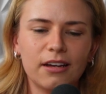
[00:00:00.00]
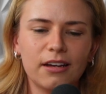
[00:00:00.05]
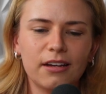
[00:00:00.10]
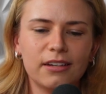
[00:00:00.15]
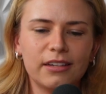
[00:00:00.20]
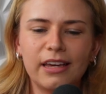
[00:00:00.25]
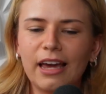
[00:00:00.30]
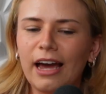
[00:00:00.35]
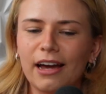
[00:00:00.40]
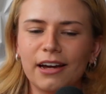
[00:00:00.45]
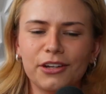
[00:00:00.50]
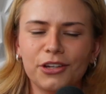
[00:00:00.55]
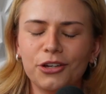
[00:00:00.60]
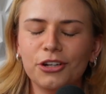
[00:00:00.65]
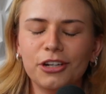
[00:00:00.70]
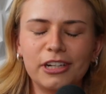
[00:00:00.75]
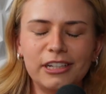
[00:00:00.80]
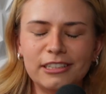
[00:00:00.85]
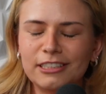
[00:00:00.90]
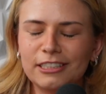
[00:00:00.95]
yeah,
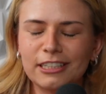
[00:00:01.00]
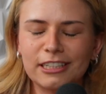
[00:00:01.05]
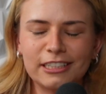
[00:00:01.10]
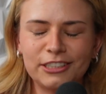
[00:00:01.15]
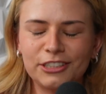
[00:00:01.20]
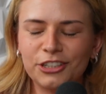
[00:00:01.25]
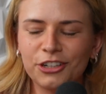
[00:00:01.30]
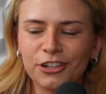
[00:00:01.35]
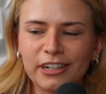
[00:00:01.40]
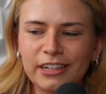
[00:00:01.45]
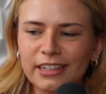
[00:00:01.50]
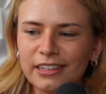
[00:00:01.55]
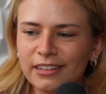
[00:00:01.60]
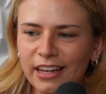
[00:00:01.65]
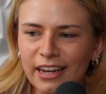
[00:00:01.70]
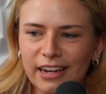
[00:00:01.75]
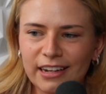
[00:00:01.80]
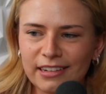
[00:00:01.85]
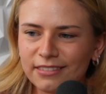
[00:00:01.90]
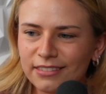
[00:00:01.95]
uni's just, you're in
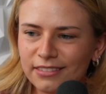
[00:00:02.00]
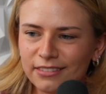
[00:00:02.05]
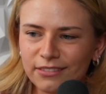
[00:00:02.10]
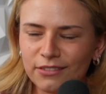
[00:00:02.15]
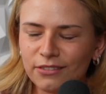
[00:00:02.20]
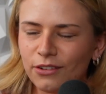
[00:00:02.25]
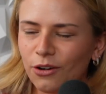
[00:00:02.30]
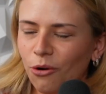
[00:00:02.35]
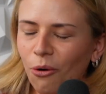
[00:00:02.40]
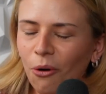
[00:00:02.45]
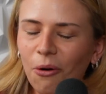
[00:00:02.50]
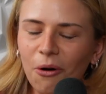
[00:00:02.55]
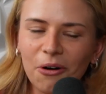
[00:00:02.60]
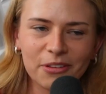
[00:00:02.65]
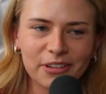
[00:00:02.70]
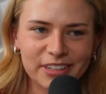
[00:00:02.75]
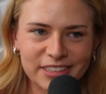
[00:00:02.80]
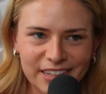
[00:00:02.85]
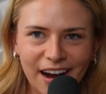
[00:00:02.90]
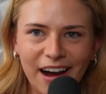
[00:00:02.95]
there all
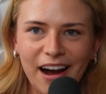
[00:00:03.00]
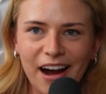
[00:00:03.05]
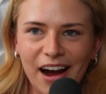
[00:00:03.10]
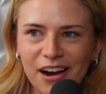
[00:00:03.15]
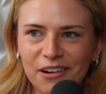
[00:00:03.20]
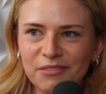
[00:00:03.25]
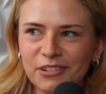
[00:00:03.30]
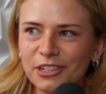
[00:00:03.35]
the time.